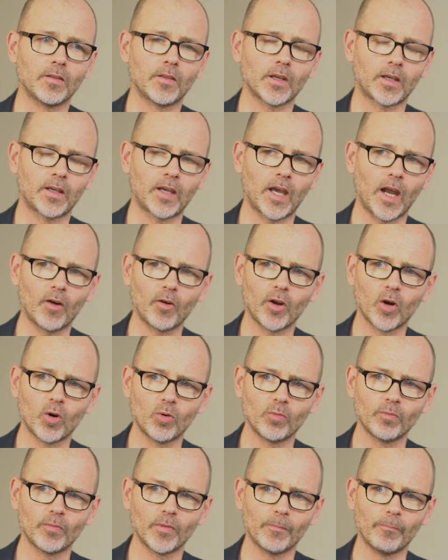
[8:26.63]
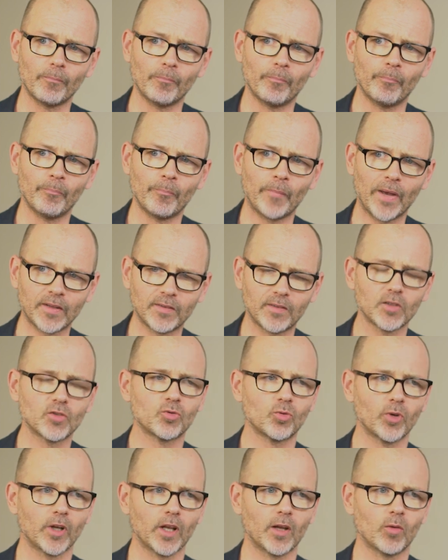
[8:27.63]
The carry home
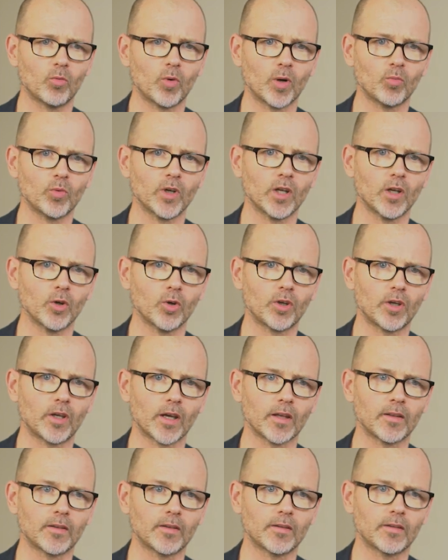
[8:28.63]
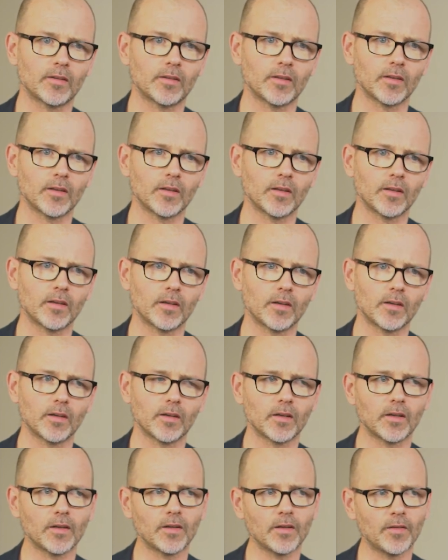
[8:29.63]
message, really, when we look at
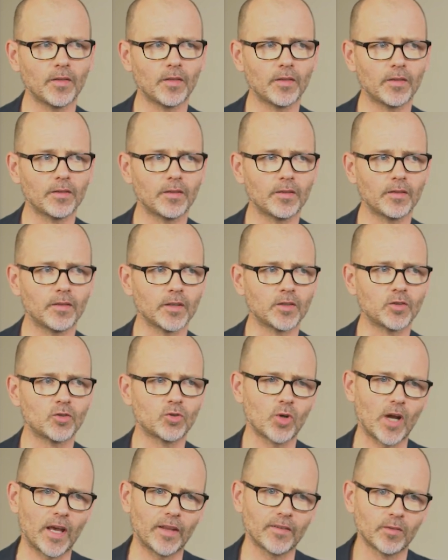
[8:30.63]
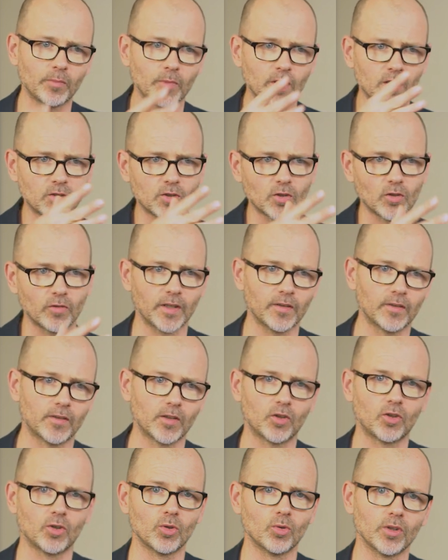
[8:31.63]
the transmission of
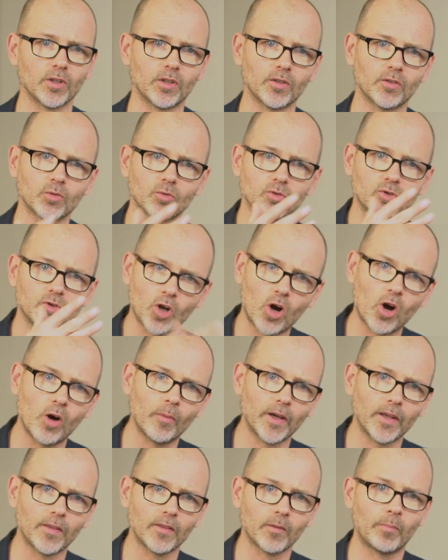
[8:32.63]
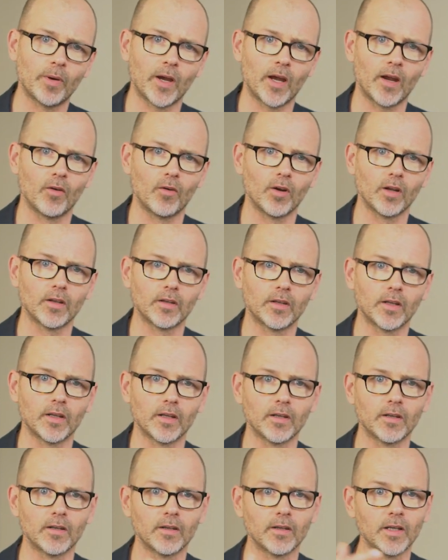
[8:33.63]
insecurity, so trauma in the parent
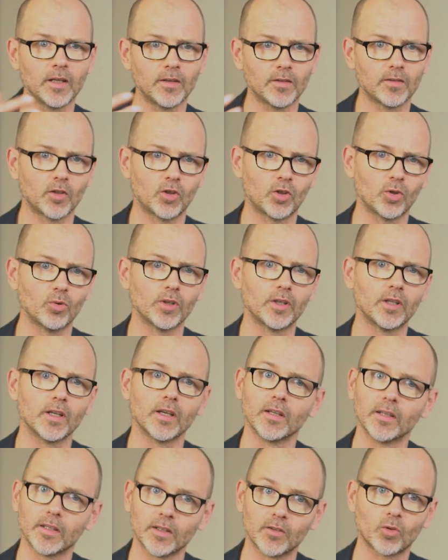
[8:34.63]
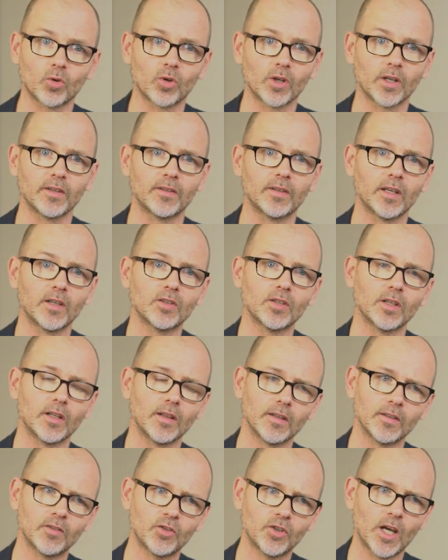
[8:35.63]
and insecurity and disorganization
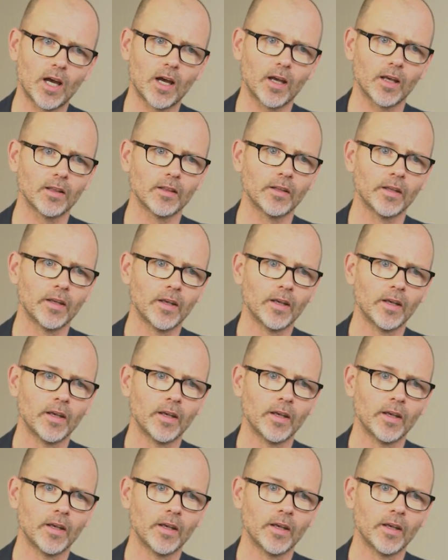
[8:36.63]
in the child,